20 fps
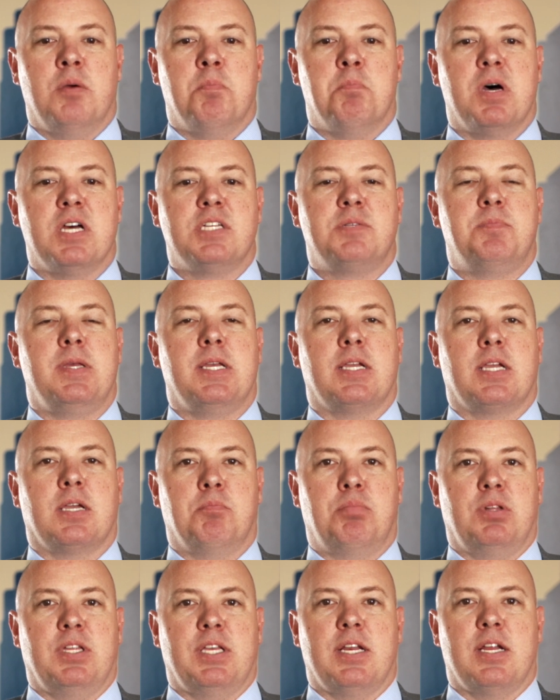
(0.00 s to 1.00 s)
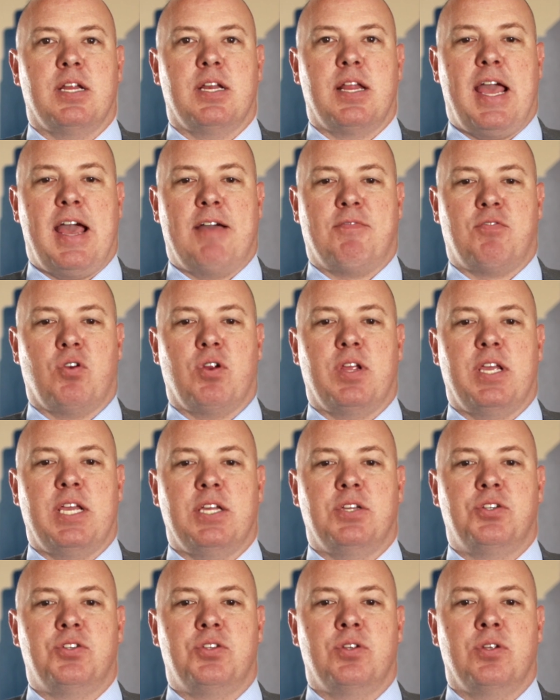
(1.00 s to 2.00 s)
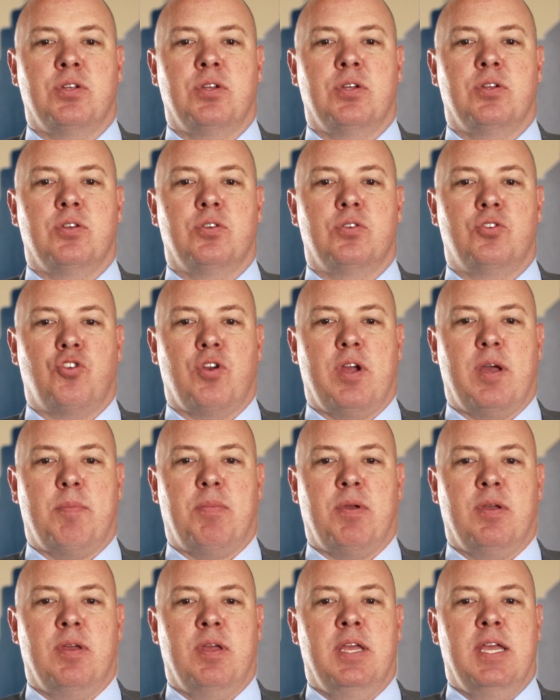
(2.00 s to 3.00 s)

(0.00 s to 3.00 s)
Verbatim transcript: must be completed after each trip.